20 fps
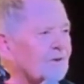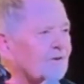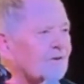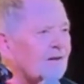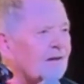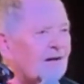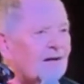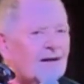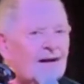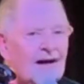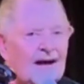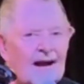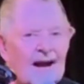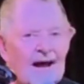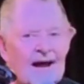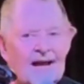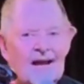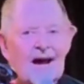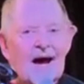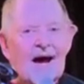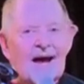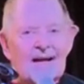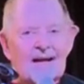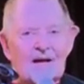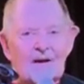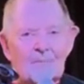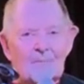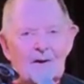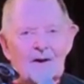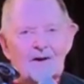is an
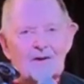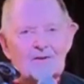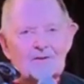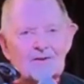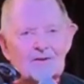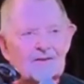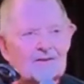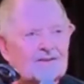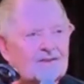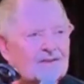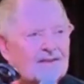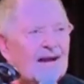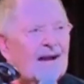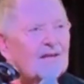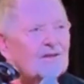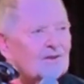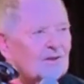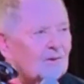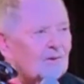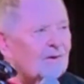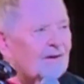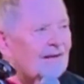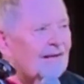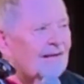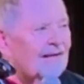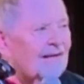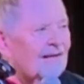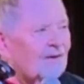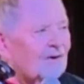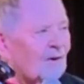iconic Belgian statue.
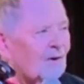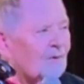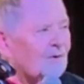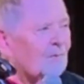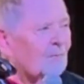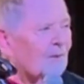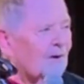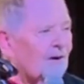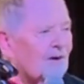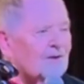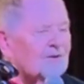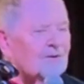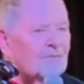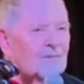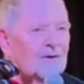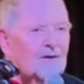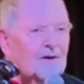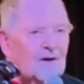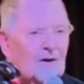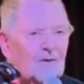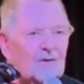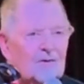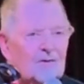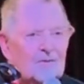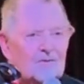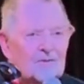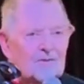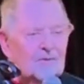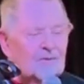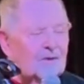You go to Belgium and you go
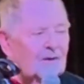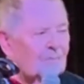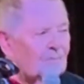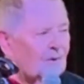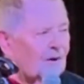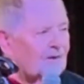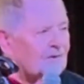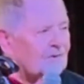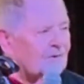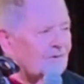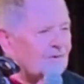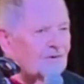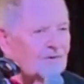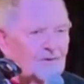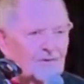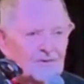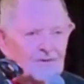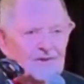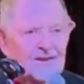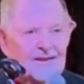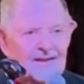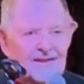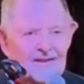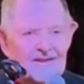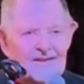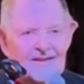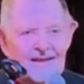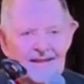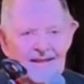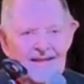to Brussels, and you'll see
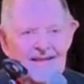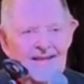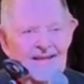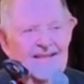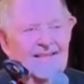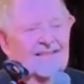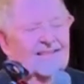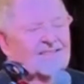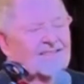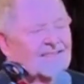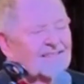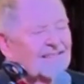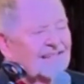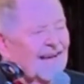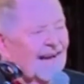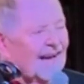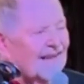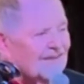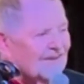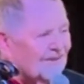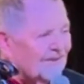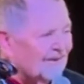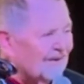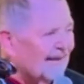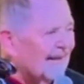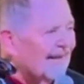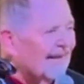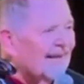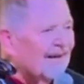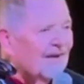this statue
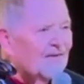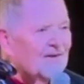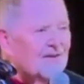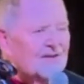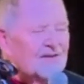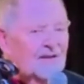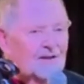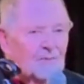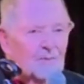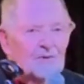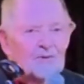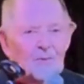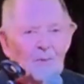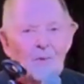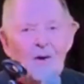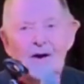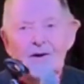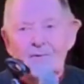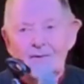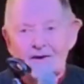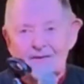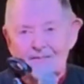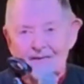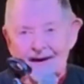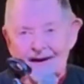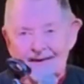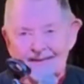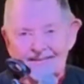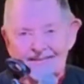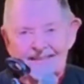of this. It was a watering
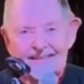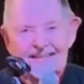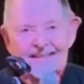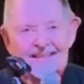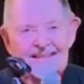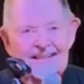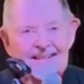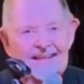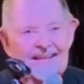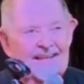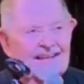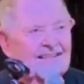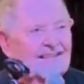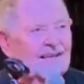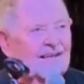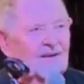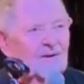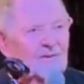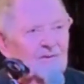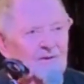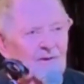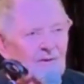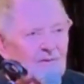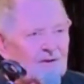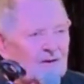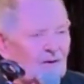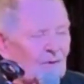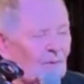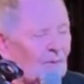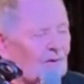fountain, and they don't know
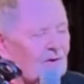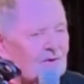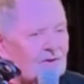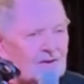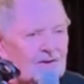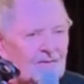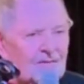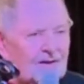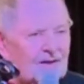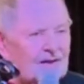the origin of it